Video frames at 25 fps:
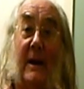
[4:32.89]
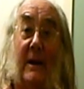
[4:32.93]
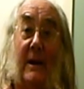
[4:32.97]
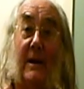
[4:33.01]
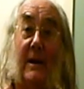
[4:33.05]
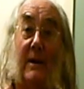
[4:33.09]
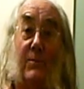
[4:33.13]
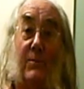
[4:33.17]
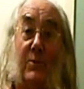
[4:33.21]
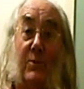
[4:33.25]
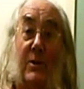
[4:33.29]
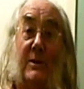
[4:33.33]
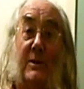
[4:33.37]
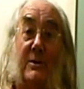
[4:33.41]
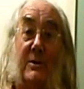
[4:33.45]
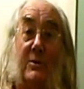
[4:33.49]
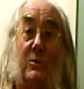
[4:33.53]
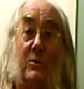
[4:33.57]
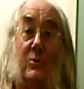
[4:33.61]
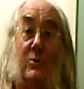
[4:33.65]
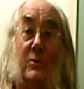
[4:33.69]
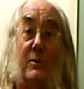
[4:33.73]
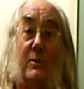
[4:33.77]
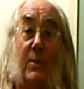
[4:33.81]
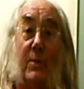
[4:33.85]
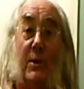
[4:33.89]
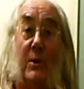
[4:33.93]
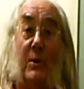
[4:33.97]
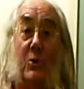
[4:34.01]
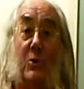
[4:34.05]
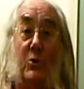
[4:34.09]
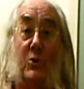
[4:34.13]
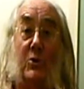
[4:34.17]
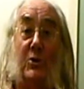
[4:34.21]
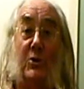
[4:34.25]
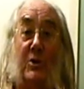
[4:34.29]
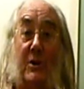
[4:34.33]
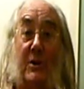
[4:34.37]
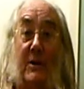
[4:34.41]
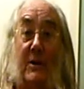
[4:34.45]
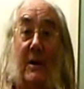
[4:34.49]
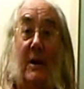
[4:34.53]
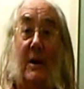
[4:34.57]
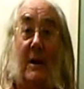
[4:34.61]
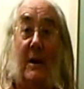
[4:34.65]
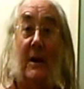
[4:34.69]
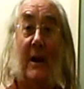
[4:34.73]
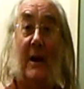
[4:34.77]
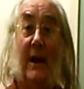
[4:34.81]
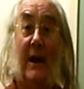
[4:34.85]
it brings all the pollution
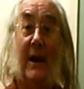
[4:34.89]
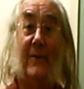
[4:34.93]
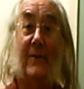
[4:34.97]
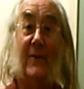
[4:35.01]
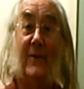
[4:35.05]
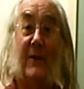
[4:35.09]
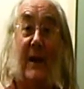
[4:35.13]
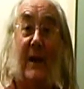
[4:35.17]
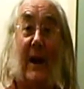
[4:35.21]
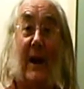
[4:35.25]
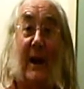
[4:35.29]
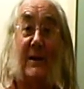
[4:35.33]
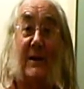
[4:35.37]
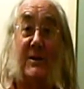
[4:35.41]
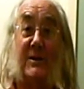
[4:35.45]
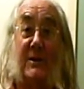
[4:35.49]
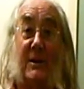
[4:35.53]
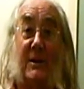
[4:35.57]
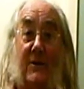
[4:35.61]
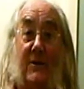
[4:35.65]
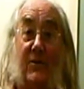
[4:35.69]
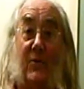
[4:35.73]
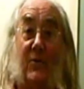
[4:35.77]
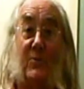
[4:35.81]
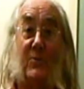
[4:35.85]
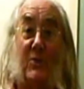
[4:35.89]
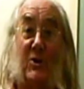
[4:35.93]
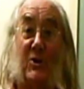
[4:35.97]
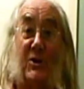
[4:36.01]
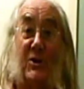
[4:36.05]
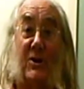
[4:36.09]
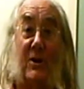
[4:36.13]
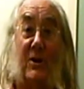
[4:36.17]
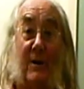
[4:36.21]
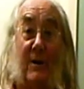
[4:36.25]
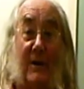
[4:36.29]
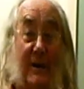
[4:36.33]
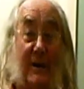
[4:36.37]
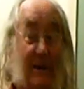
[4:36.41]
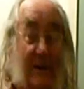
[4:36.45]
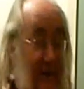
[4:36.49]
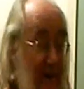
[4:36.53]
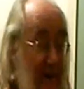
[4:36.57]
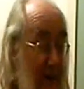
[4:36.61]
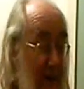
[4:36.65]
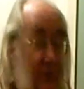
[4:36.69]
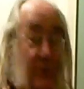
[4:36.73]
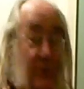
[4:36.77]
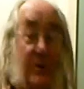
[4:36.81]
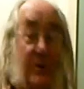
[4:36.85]
and the acid from the sky, and
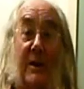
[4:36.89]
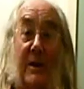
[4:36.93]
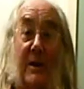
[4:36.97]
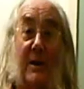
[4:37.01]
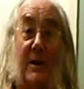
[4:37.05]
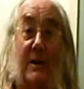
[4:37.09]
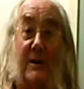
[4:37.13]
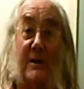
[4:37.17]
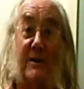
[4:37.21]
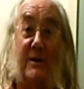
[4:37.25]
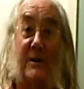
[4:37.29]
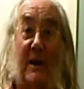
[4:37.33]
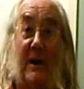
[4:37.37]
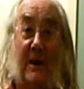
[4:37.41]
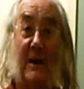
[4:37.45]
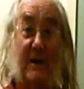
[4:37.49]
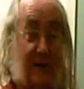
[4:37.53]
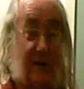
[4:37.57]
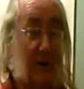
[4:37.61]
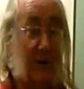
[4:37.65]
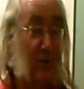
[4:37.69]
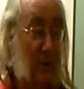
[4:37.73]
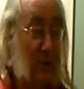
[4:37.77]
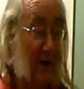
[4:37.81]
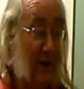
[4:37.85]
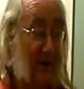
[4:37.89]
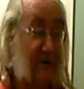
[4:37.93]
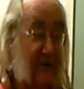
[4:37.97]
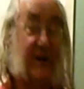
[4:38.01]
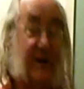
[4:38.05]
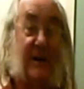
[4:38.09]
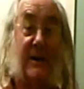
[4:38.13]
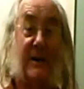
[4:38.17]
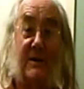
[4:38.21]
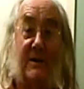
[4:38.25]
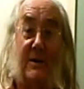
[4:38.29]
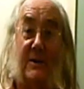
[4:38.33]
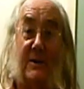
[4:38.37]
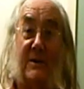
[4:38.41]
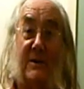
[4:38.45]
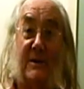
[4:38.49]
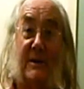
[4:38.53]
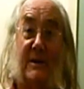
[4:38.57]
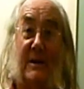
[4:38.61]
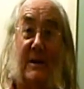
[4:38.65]
it could kill us. So we'll have to get into this